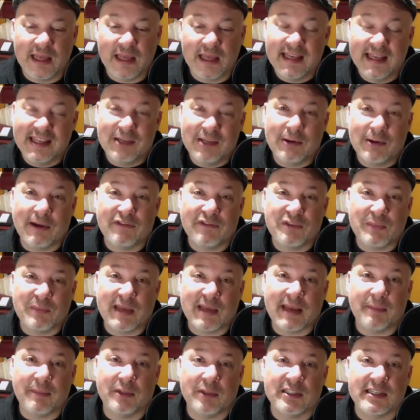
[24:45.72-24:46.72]
you have to
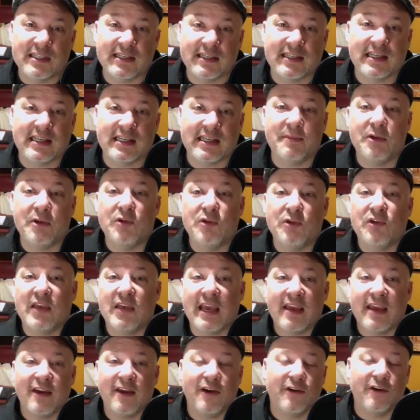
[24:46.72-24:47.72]
be able to
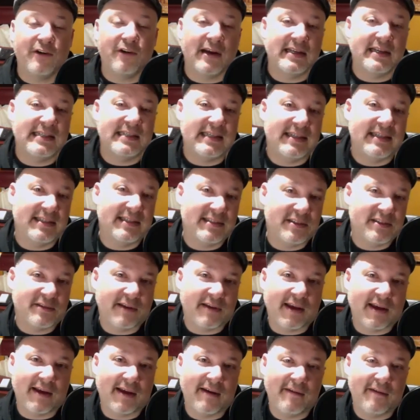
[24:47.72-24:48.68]
communicate your ideas